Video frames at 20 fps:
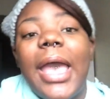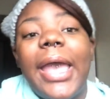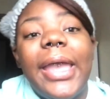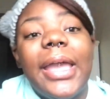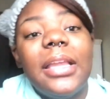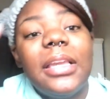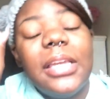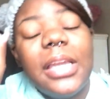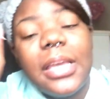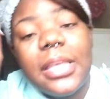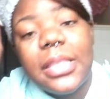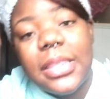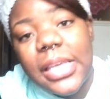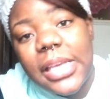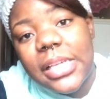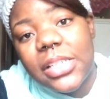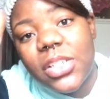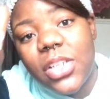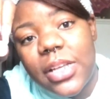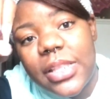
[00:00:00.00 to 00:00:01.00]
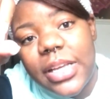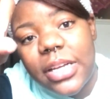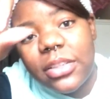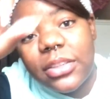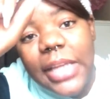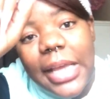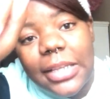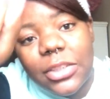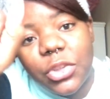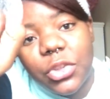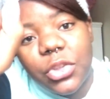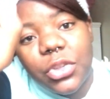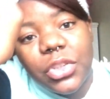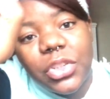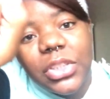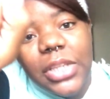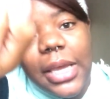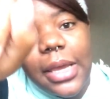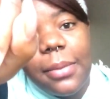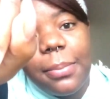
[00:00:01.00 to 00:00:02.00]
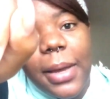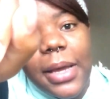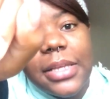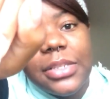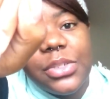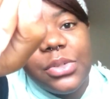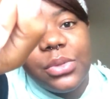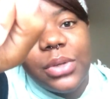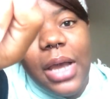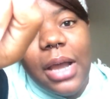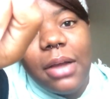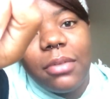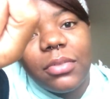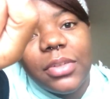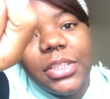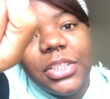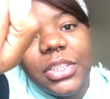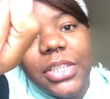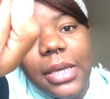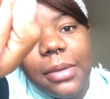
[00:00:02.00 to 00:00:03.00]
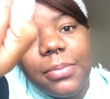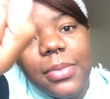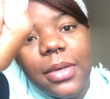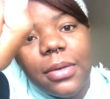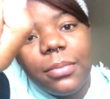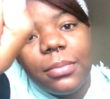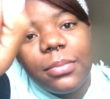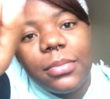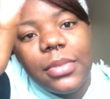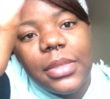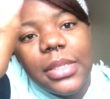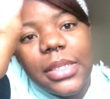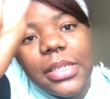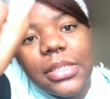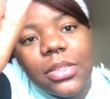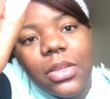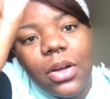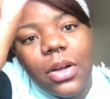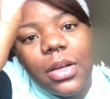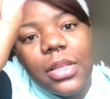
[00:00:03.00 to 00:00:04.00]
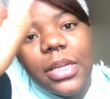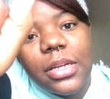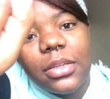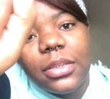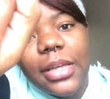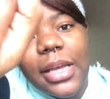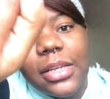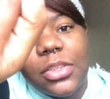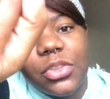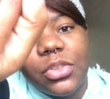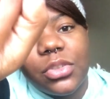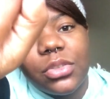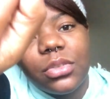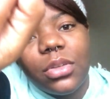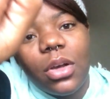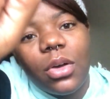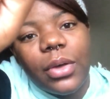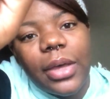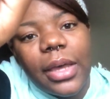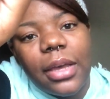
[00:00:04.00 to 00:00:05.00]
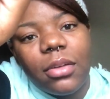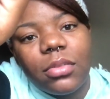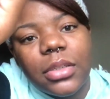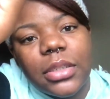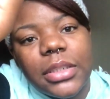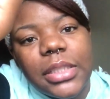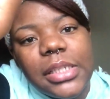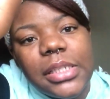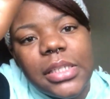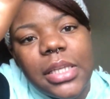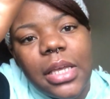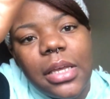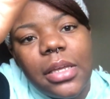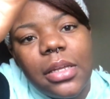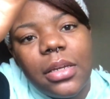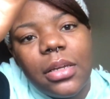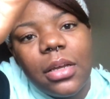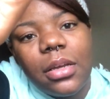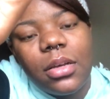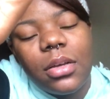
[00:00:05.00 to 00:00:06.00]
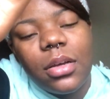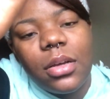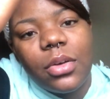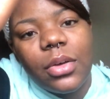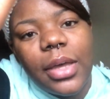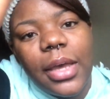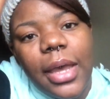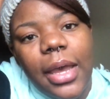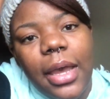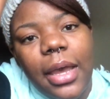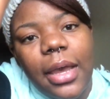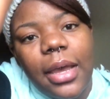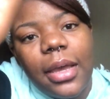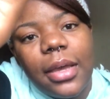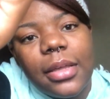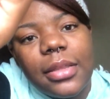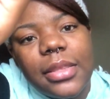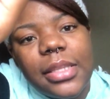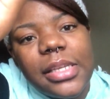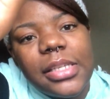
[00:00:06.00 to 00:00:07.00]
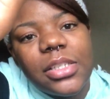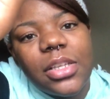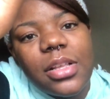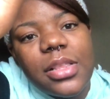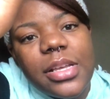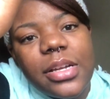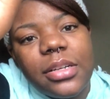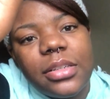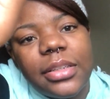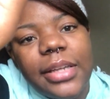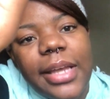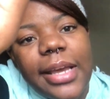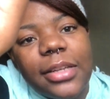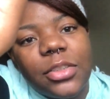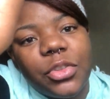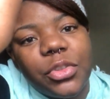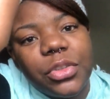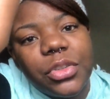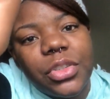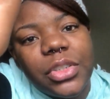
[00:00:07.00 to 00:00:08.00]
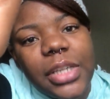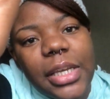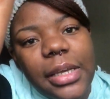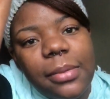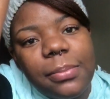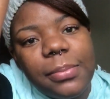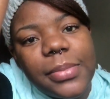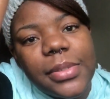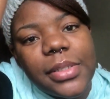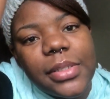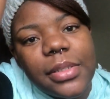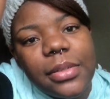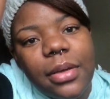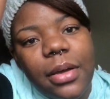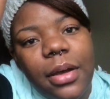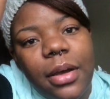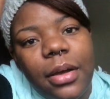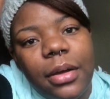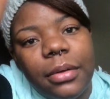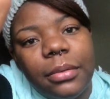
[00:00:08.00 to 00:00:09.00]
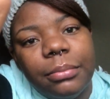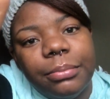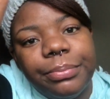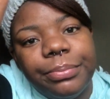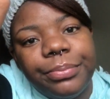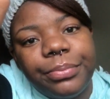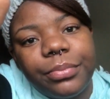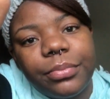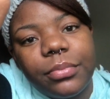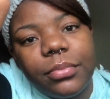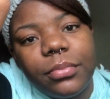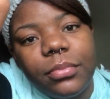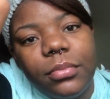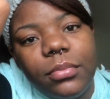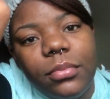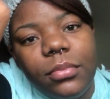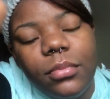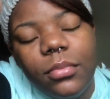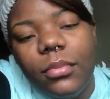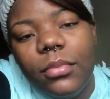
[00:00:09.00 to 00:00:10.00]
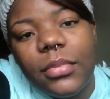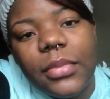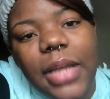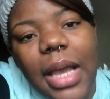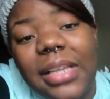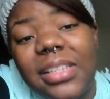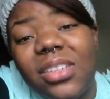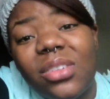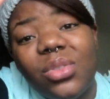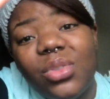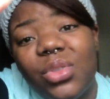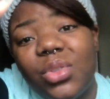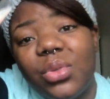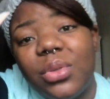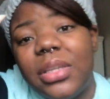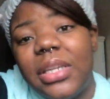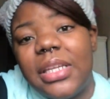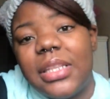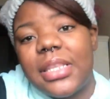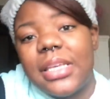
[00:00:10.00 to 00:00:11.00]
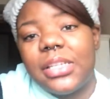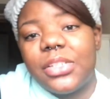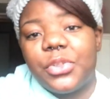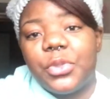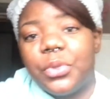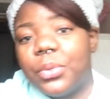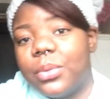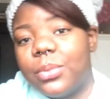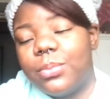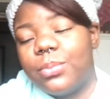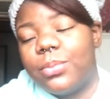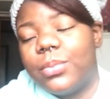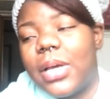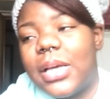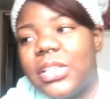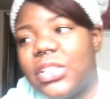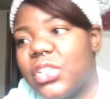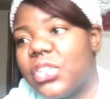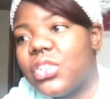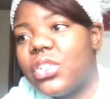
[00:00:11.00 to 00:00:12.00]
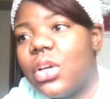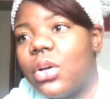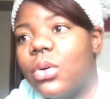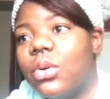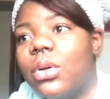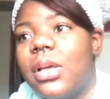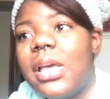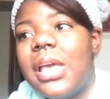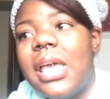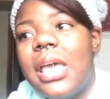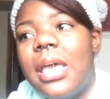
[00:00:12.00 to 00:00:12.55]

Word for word: And these are their natural shape. I do not reshape them. These are their natural, okay, really, son? Okay, these are their natural shapes. I don't do anything to them. I just don't,